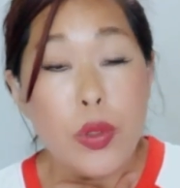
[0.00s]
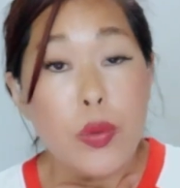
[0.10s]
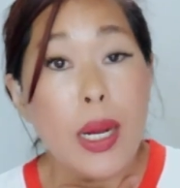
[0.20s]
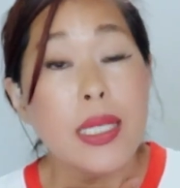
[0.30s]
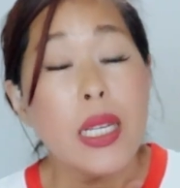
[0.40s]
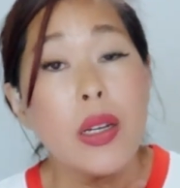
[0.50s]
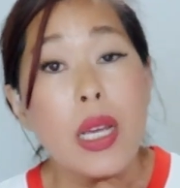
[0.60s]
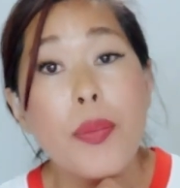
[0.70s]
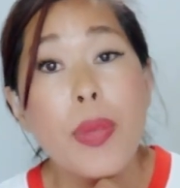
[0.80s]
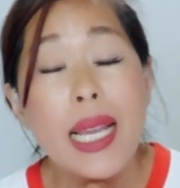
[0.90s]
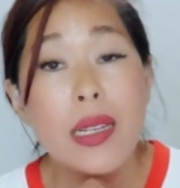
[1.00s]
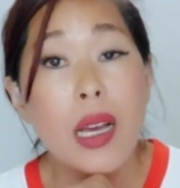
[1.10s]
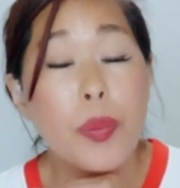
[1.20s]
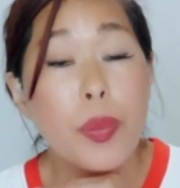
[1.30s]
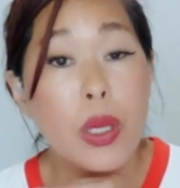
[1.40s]
you have to write down, I might
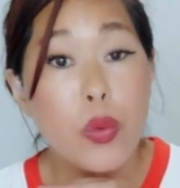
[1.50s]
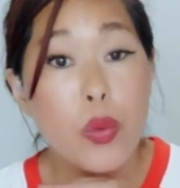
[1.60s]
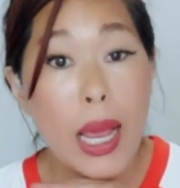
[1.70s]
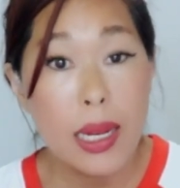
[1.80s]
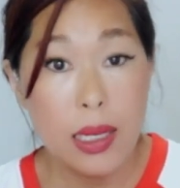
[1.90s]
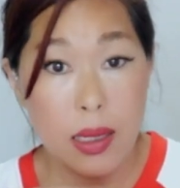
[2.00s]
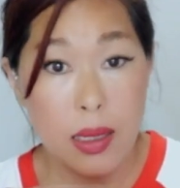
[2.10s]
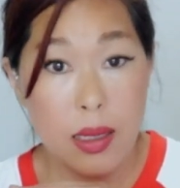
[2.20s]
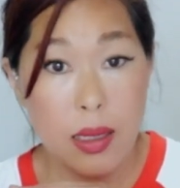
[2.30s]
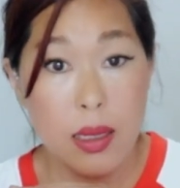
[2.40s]
not be ready,